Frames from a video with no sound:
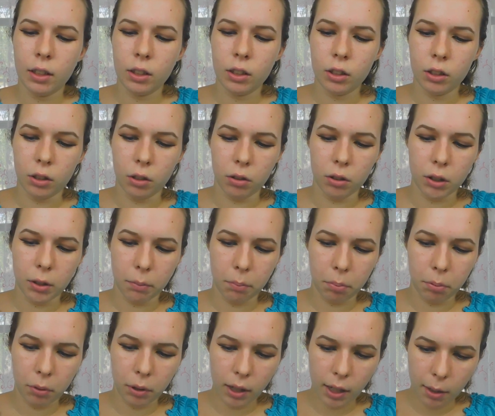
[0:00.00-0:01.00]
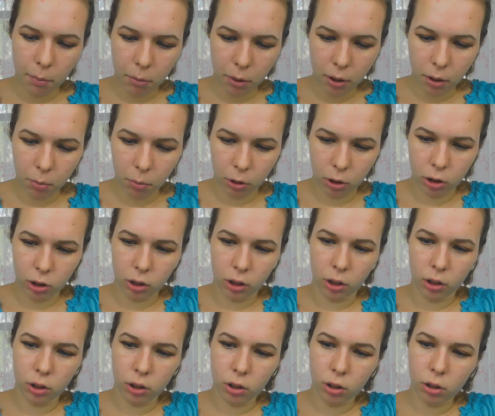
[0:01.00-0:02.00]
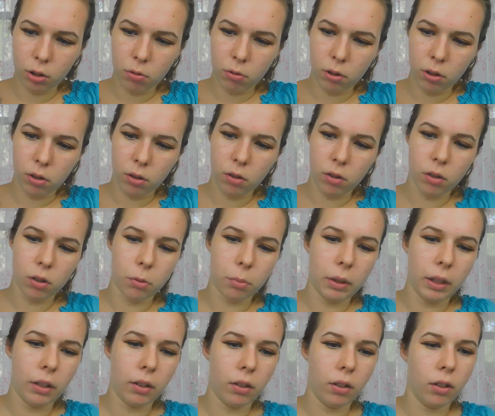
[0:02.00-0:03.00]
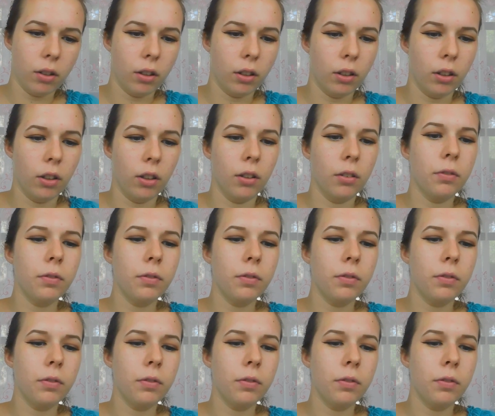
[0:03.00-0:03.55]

So it's a primer, and we're just gonna squirt a little bit on our